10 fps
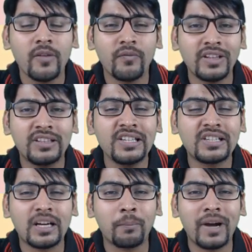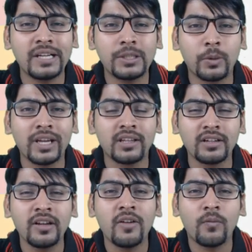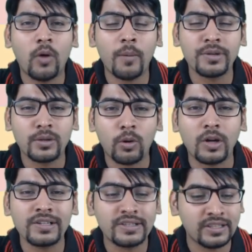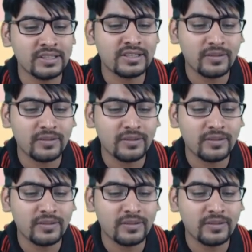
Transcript: When these combine together forms constants,